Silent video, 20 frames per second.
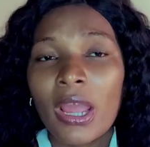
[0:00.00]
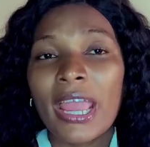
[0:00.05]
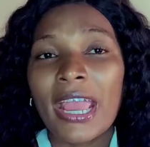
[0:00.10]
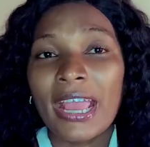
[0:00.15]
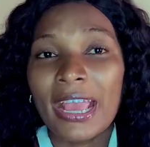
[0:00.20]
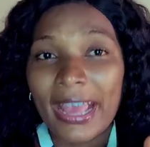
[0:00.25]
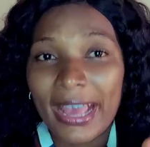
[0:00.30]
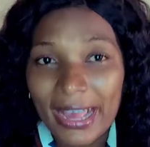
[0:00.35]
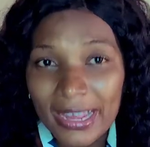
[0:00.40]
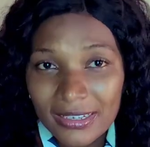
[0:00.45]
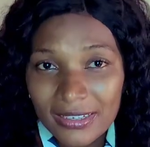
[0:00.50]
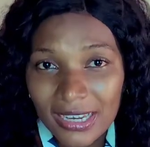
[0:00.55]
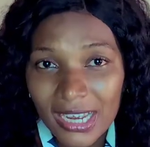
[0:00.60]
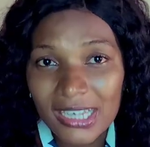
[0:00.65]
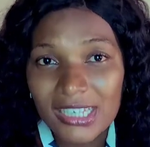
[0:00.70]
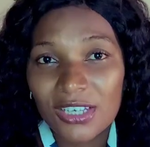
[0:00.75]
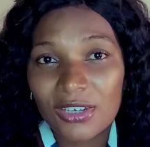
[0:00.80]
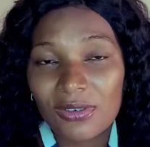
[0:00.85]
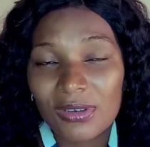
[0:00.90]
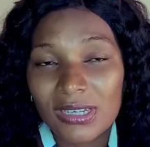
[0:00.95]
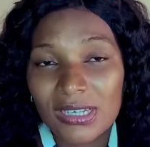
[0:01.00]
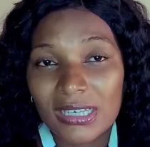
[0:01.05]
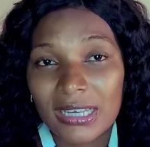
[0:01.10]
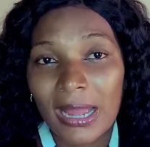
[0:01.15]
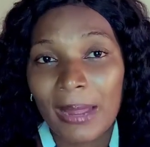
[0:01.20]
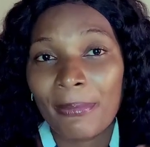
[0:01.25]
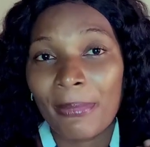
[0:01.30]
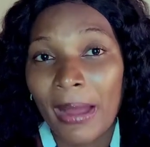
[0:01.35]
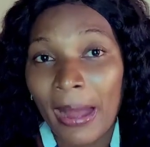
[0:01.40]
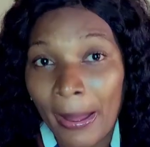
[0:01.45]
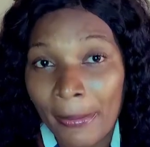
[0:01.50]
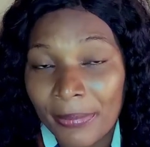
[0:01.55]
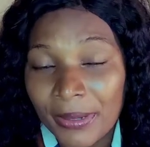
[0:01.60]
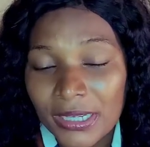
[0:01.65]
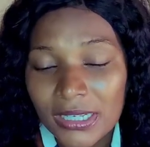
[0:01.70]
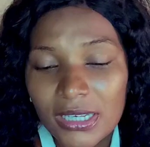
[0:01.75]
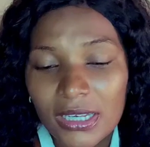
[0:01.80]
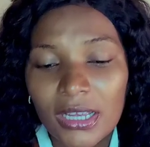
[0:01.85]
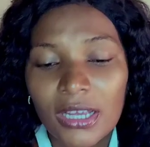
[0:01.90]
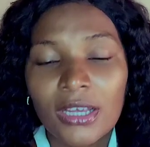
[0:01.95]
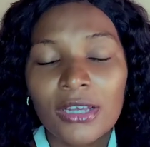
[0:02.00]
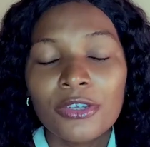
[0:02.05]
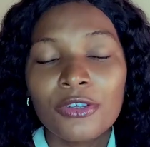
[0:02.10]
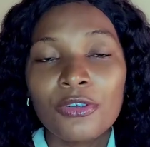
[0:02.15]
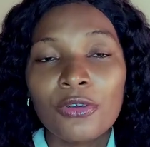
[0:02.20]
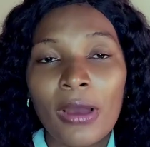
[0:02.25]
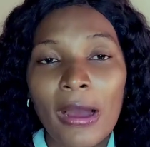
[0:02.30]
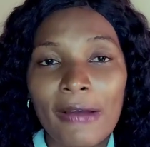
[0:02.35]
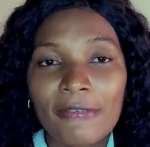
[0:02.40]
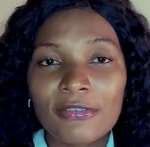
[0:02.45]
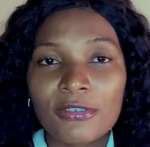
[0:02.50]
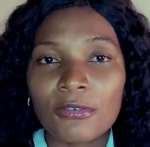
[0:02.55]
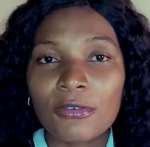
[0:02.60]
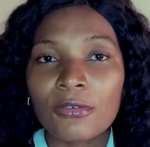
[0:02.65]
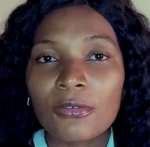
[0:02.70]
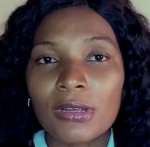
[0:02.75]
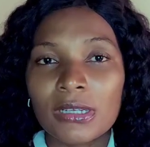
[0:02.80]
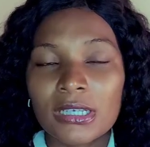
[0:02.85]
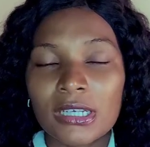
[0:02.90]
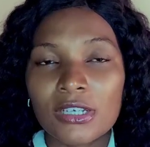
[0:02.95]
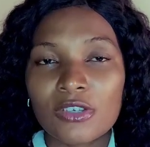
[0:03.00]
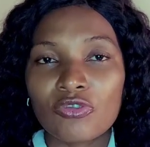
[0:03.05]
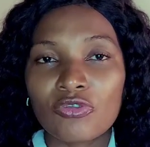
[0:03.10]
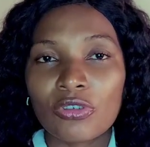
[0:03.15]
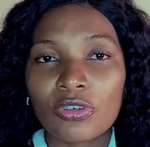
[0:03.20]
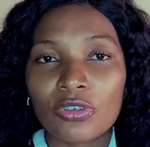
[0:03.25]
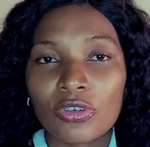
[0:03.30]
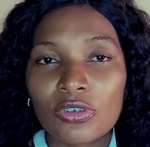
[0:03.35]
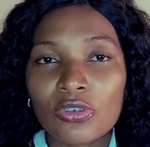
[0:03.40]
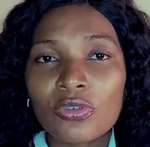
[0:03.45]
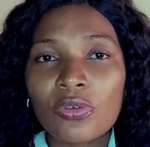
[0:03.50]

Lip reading: a healthier screen time habit, you have to create a structure.